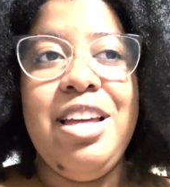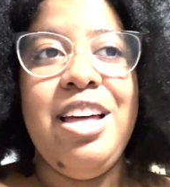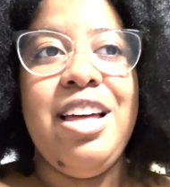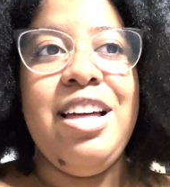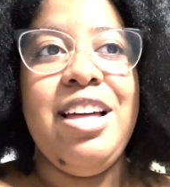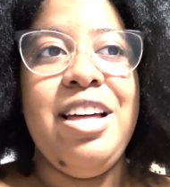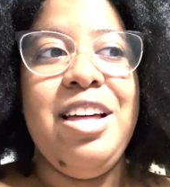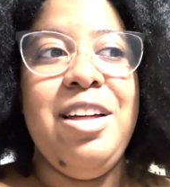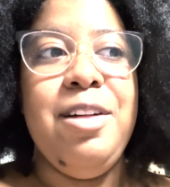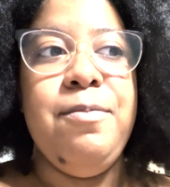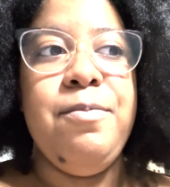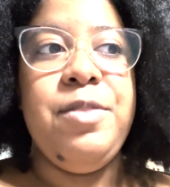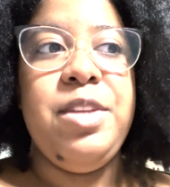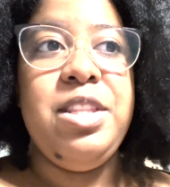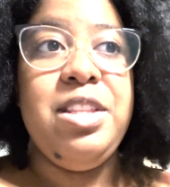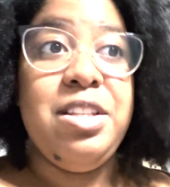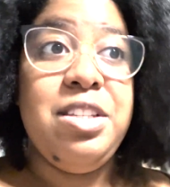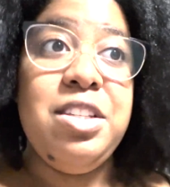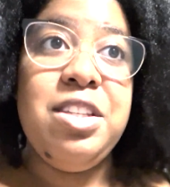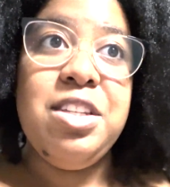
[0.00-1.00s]
And
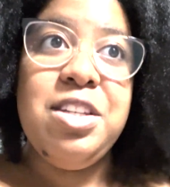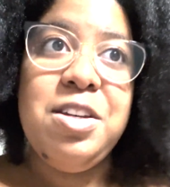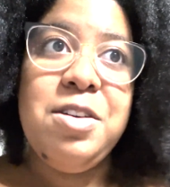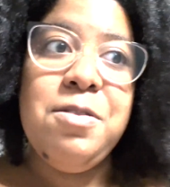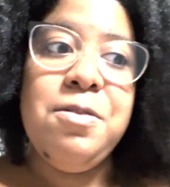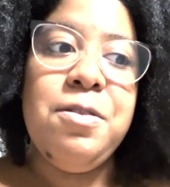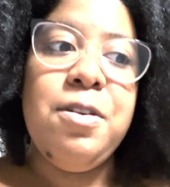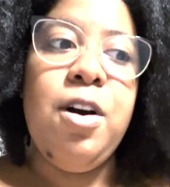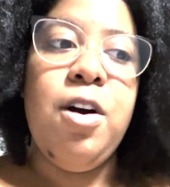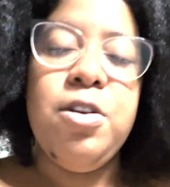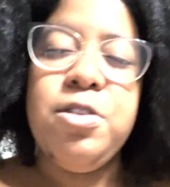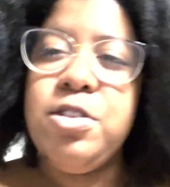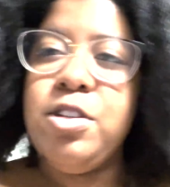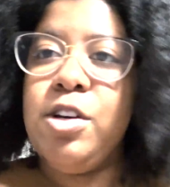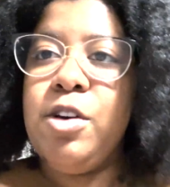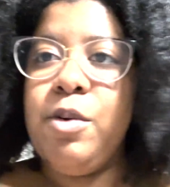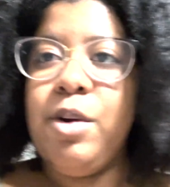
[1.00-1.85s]
the sleeve also,